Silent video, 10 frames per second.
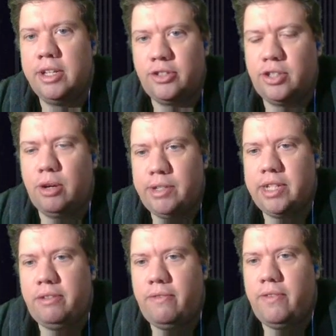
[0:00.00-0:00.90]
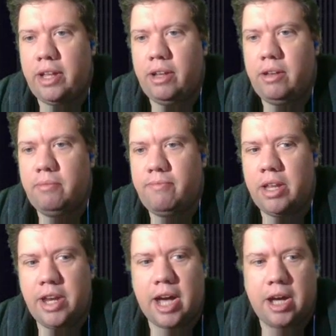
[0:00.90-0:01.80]
so did Fit
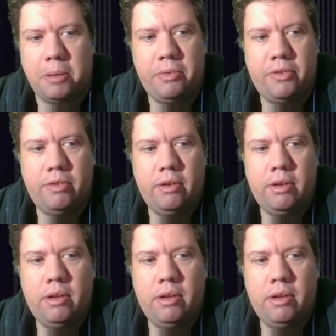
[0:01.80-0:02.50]
and Nobbs.